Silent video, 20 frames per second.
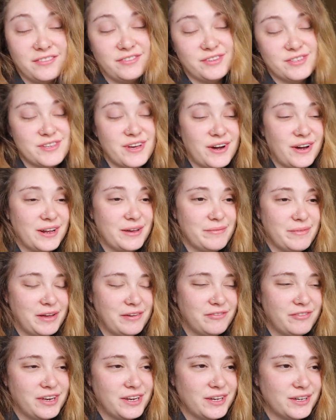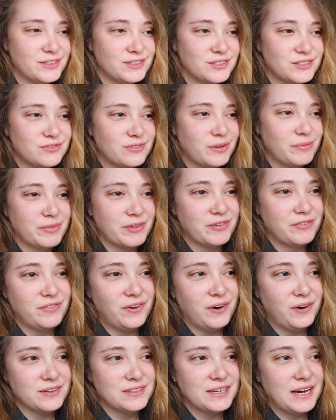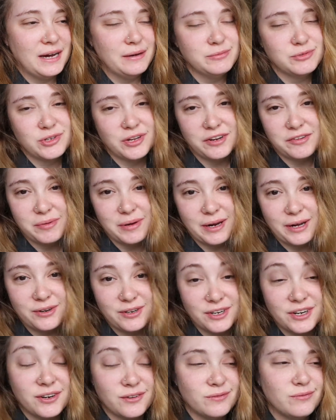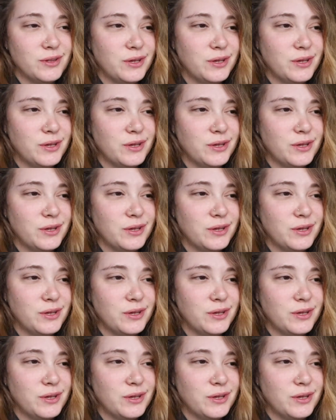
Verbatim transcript: If you saw any of my videos from the fall times when I've been out here,